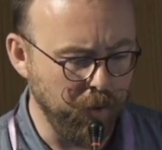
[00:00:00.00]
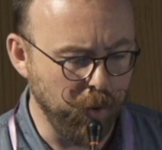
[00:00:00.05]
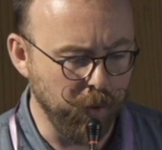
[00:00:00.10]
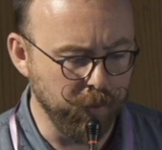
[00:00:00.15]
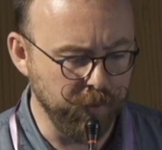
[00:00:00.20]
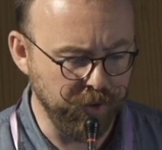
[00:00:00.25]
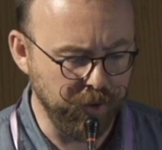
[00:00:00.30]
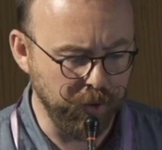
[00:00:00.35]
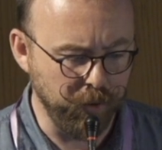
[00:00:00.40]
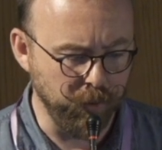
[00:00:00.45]

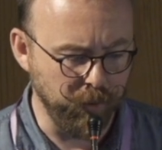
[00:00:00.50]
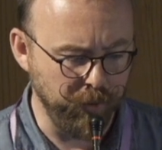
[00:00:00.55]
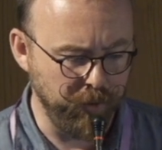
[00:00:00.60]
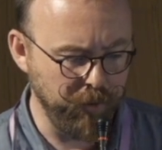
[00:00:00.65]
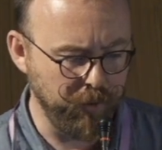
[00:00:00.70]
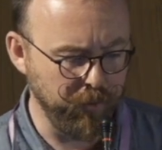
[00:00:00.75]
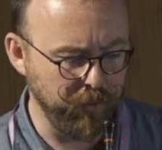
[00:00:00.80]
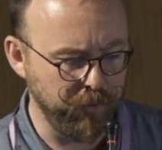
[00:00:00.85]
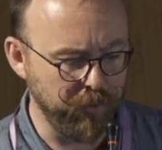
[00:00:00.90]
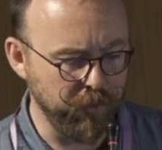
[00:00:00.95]
over the
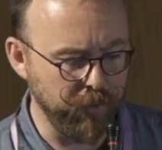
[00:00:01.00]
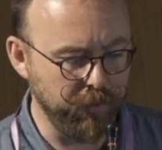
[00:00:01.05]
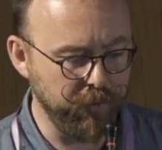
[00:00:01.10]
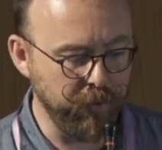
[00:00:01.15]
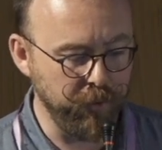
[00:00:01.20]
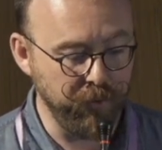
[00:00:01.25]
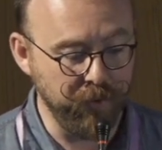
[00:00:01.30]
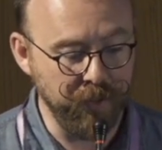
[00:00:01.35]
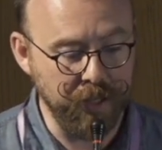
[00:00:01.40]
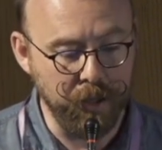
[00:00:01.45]
cortical
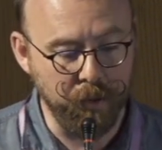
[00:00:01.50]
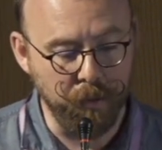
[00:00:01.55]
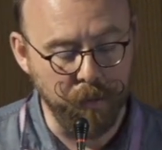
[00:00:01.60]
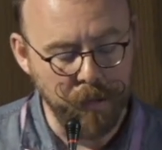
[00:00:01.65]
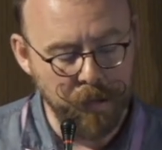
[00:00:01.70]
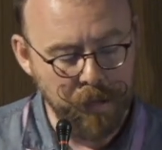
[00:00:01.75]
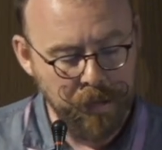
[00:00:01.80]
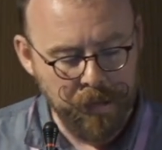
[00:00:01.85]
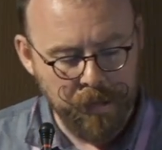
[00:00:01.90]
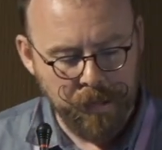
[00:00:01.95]
surface. Now,
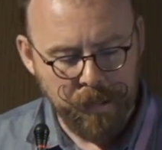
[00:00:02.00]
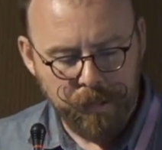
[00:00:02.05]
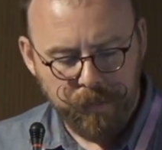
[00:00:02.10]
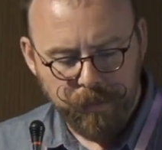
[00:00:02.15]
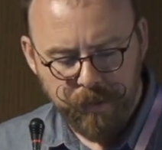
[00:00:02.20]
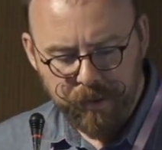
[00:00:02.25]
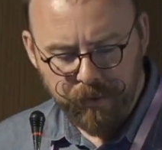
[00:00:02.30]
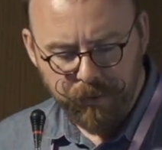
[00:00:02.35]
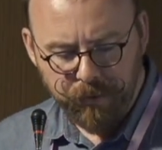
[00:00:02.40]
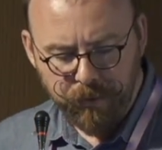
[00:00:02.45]

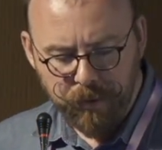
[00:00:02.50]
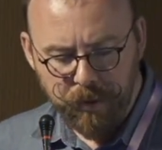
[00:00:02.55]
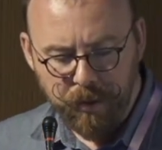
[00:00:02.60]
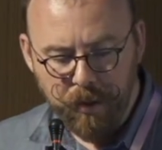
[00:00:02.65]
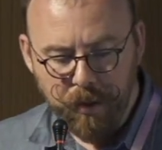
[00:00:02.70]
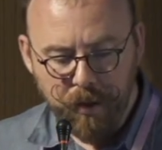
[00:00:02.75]
this